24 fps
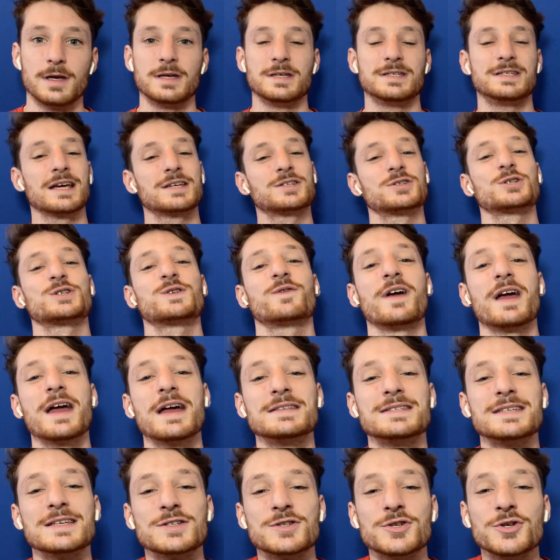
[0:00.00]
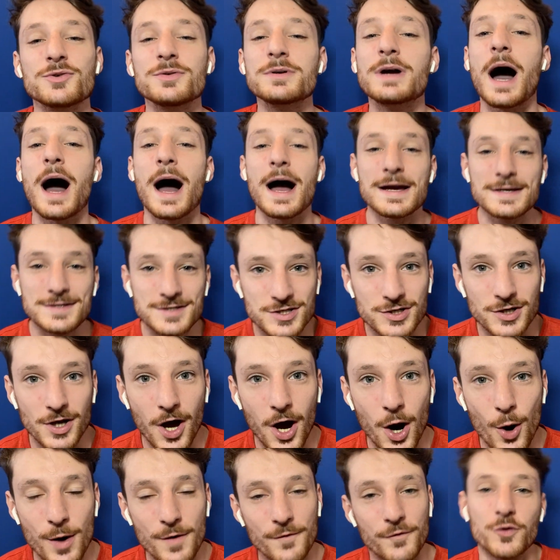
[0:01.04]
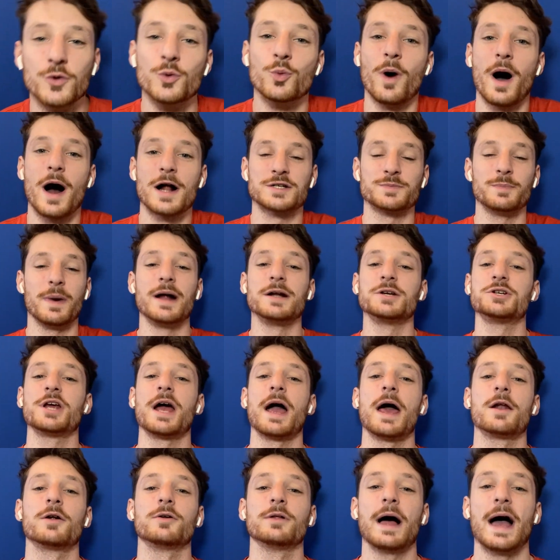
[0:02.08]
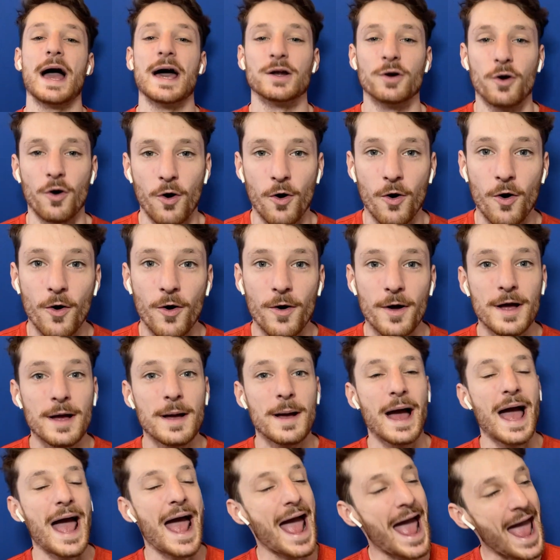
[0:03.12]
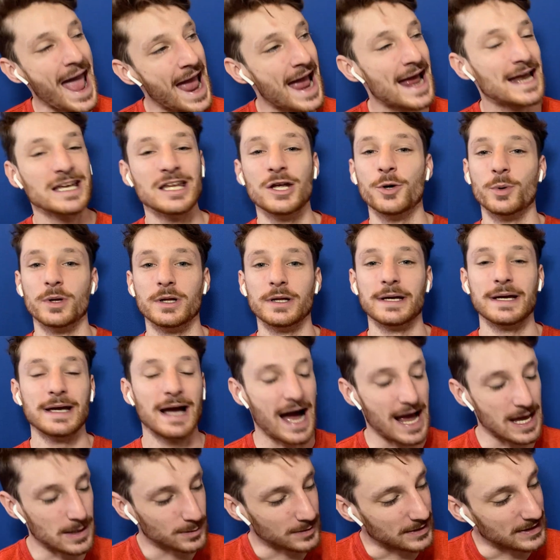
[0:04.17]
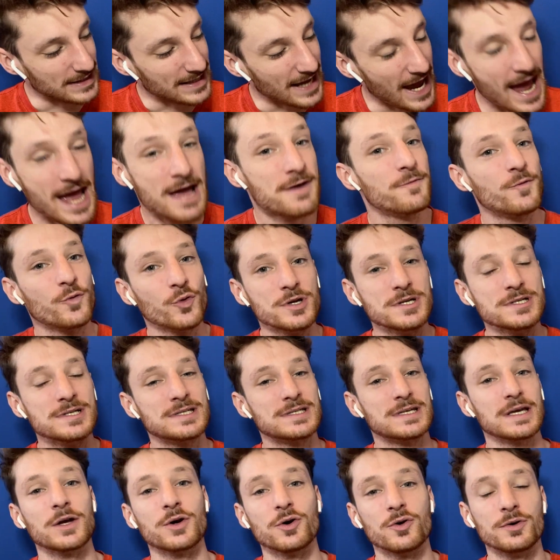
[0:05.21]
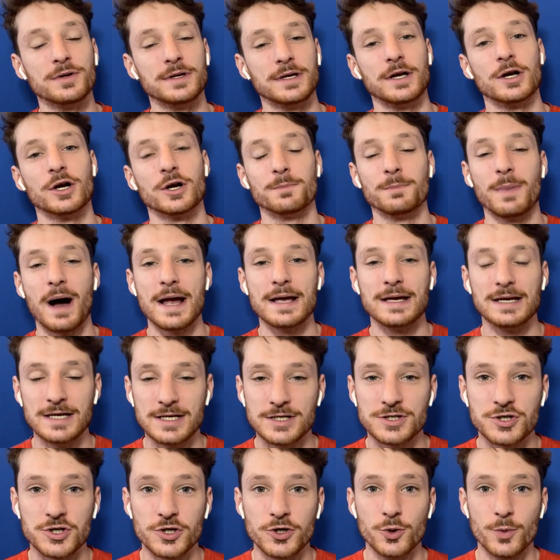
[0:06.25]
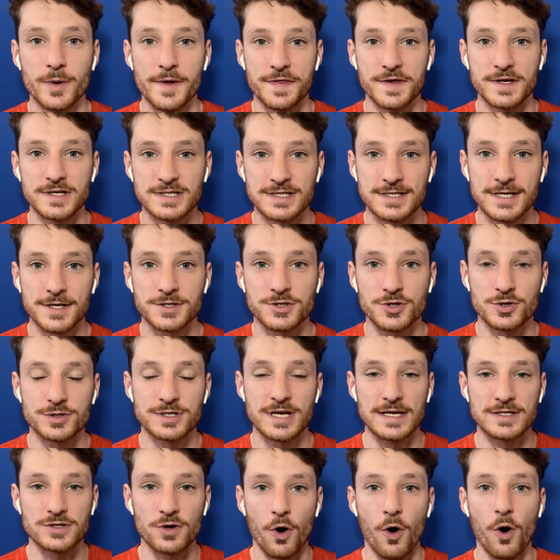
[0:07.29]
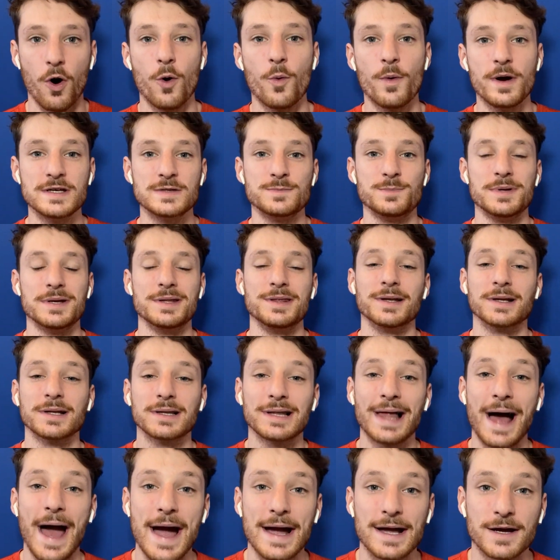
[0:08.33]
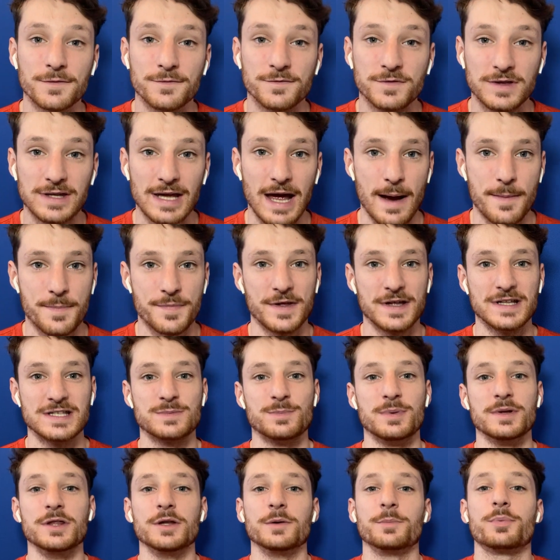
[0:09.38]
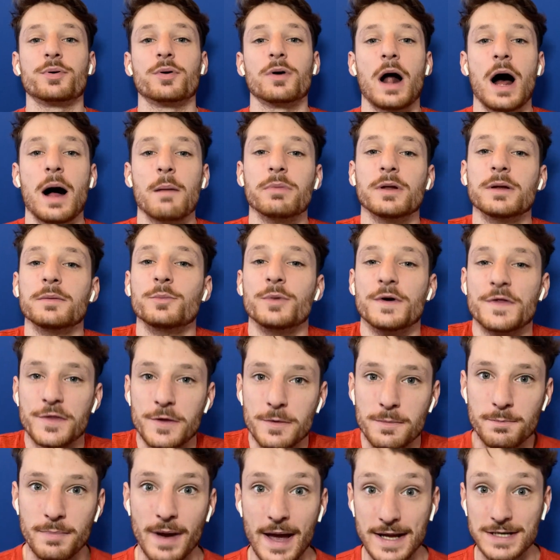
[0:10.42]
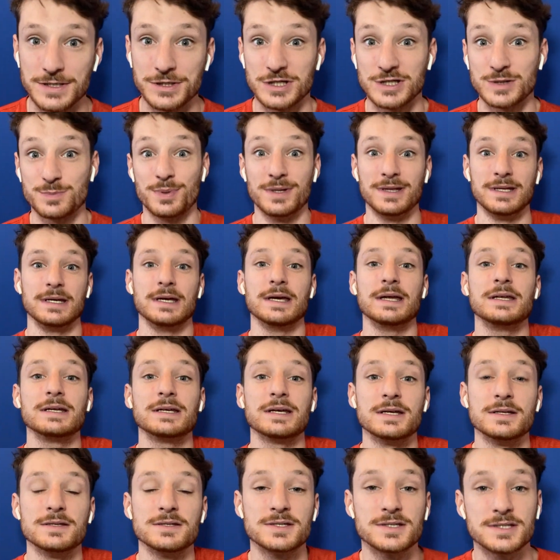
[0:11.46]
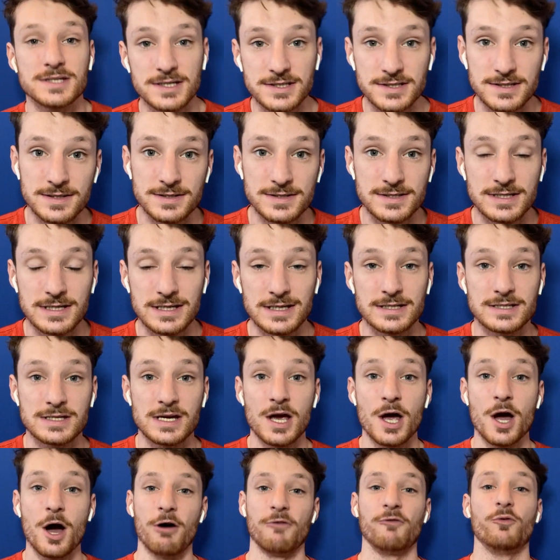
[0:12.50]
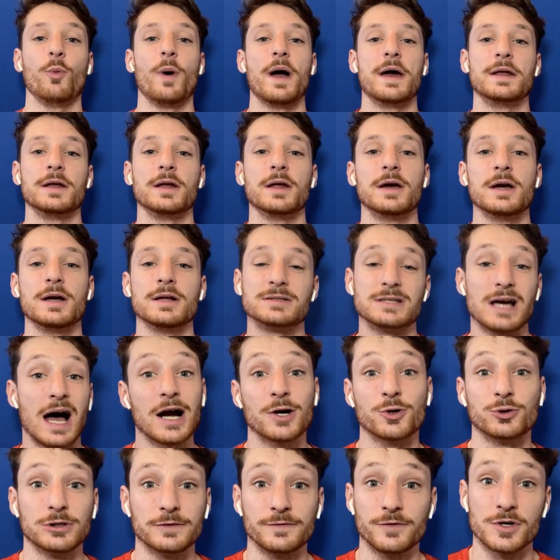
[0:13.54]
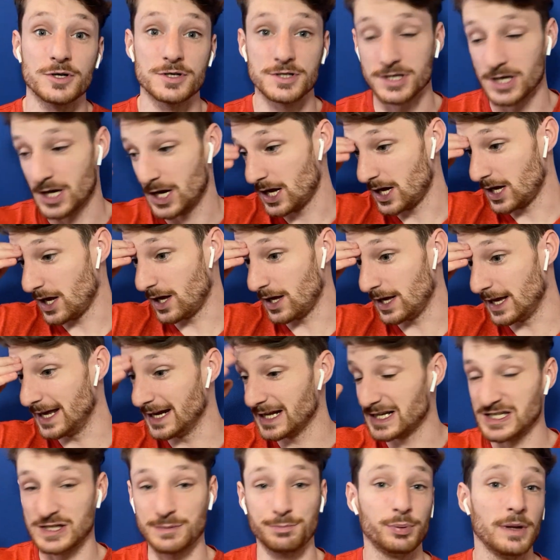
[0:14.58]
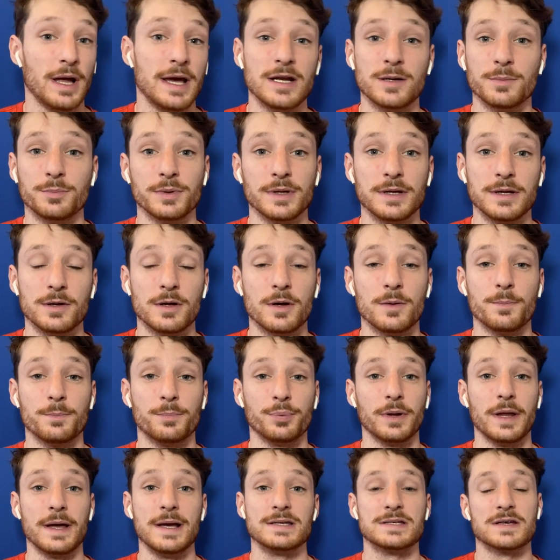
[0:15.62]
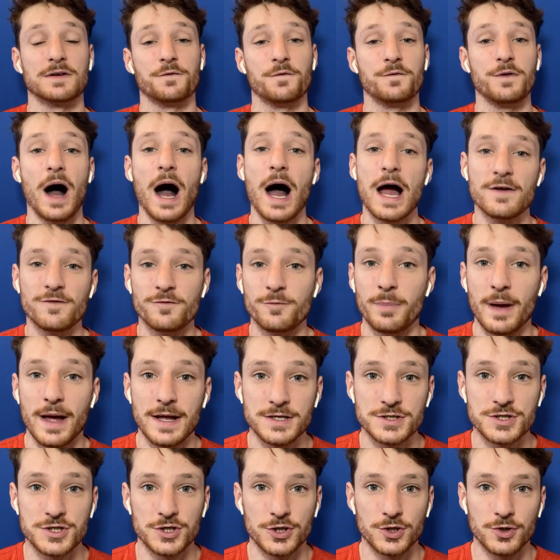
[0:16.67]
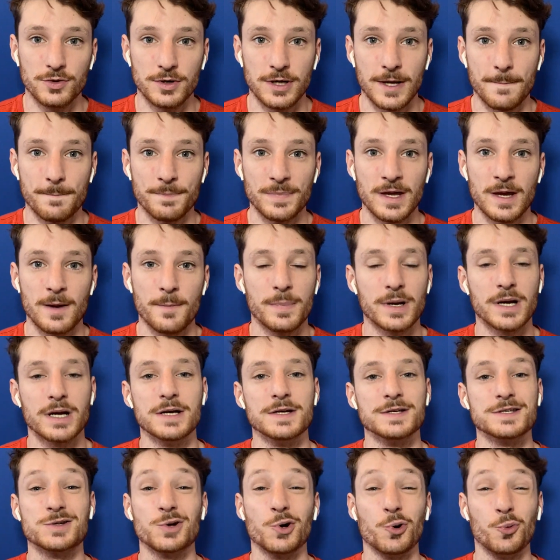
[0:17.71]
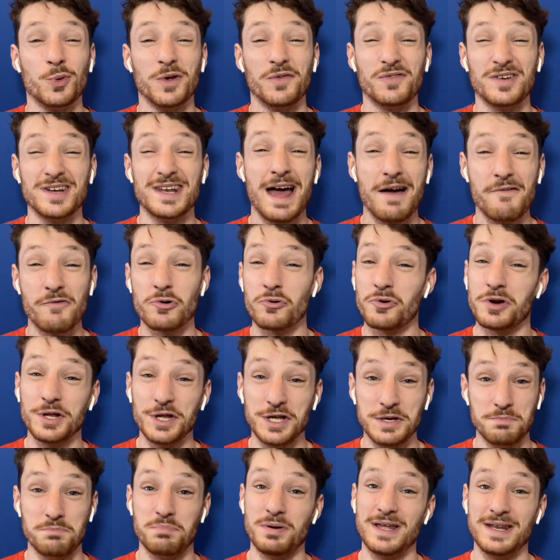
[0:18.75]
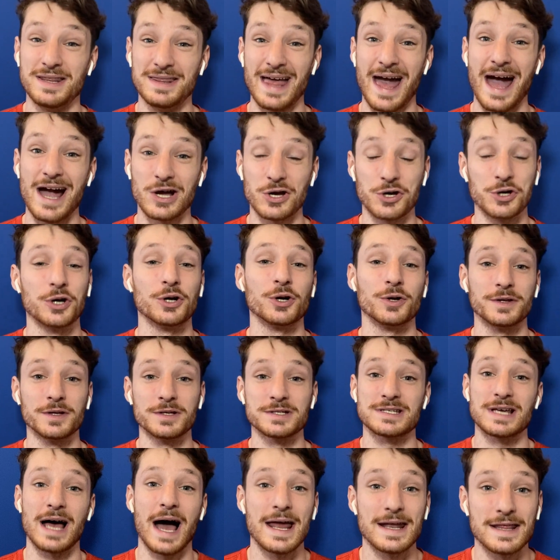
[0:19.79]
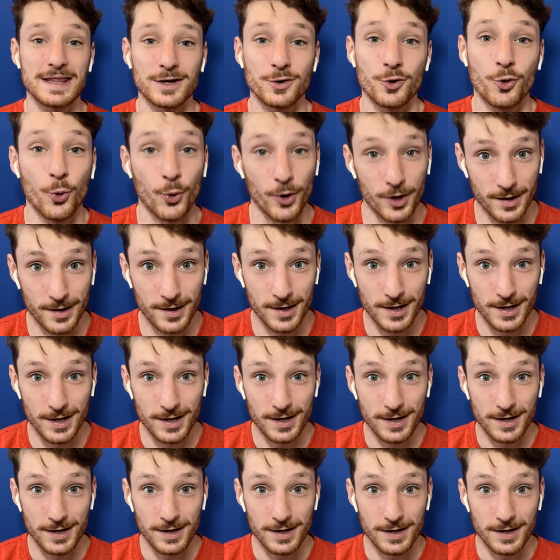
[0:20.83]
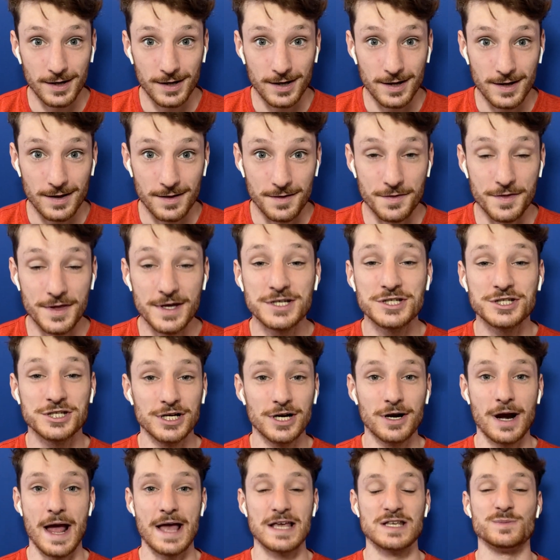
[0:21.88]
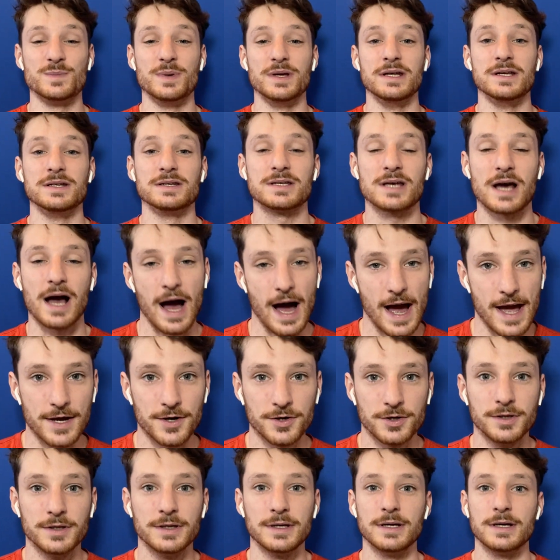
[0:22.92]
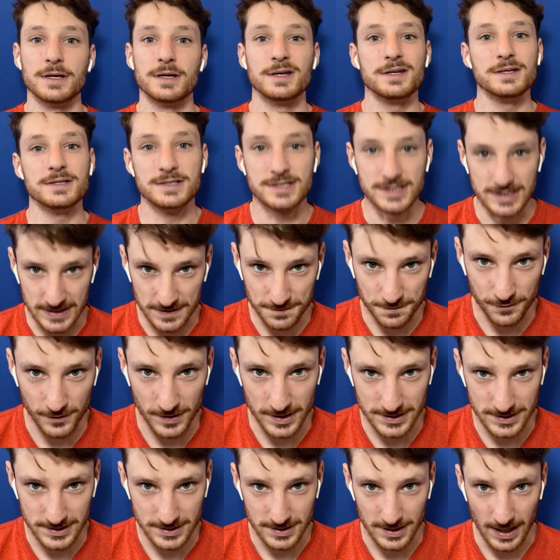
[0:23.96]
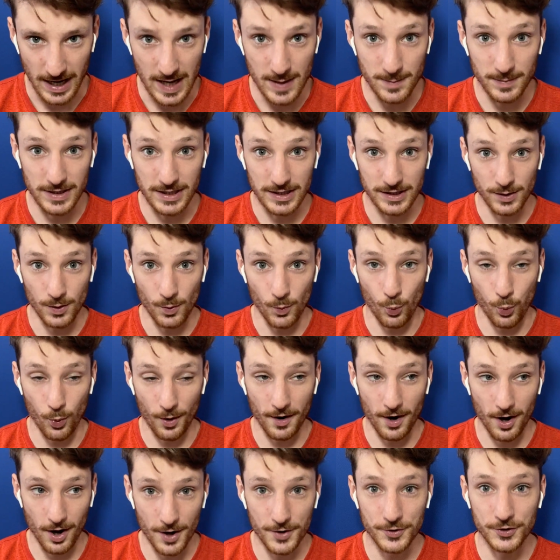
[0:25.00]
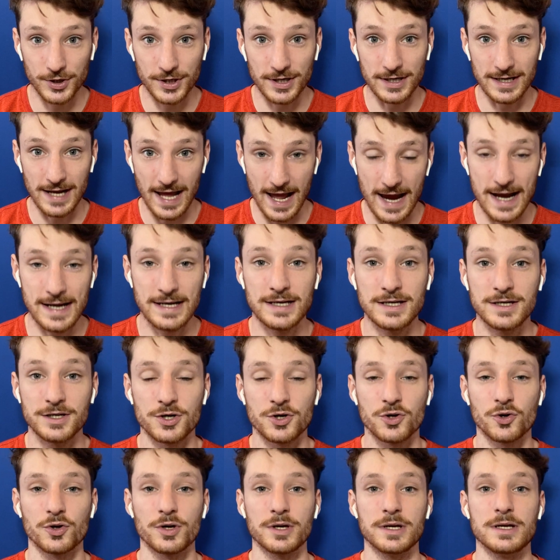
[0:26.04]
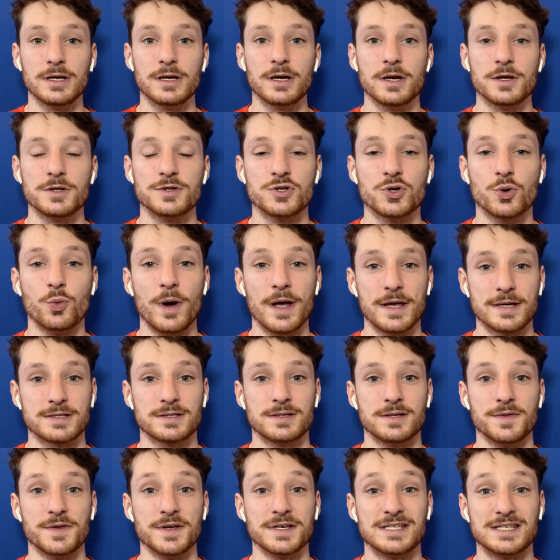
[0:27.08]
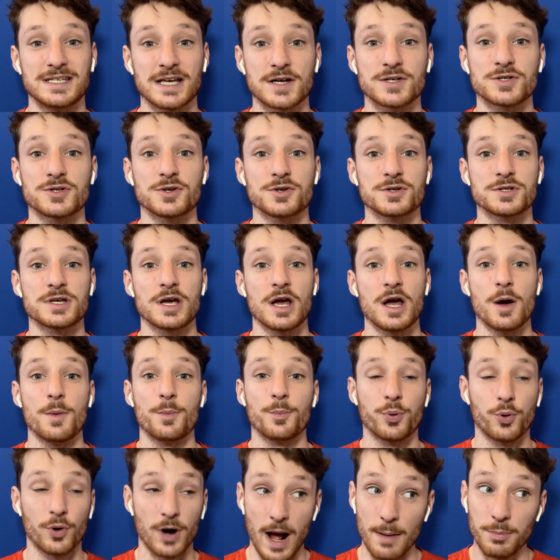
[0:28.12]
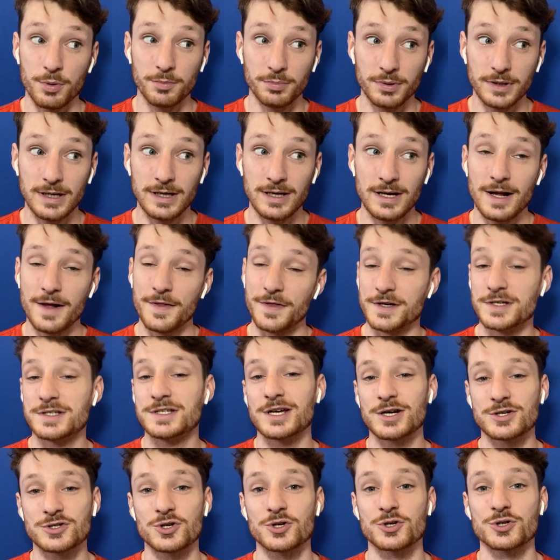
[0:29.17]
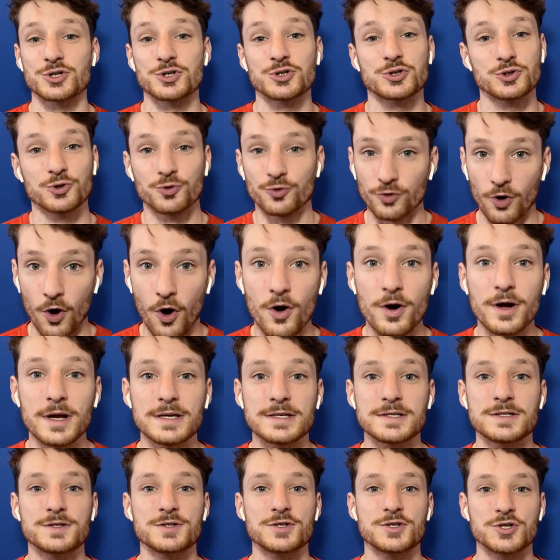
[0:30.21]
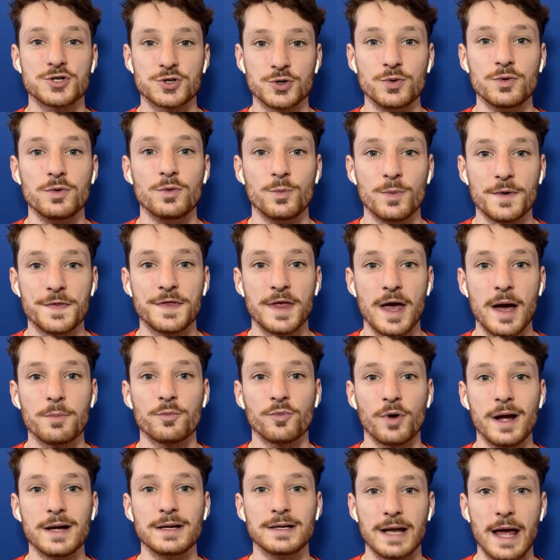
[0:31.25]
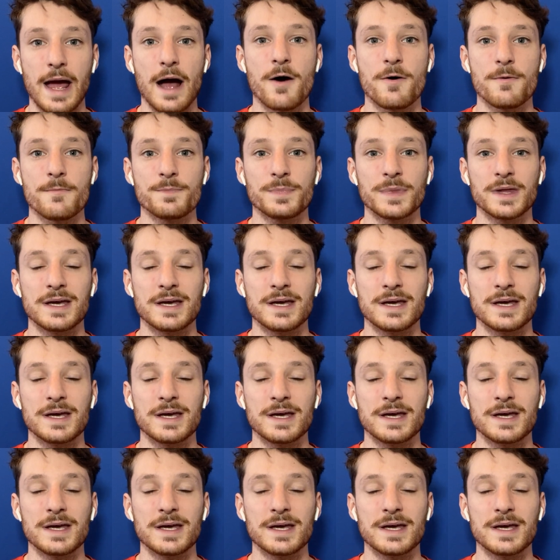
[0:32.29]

Sixers fans, as you guys know if you watch my channel at all, annually, I mean every single year, my issue with the Sixers has always been the lack of depth. It's been the problem with the bench. It's been the inconsistencies of when Doc Rivers inexplicably plays a five bench unit because we've never really been that good on the side of the court. This year has been entirely different. I mean, 180 degree twist. The Sixers, probably the Sixers' strongest suit with them right now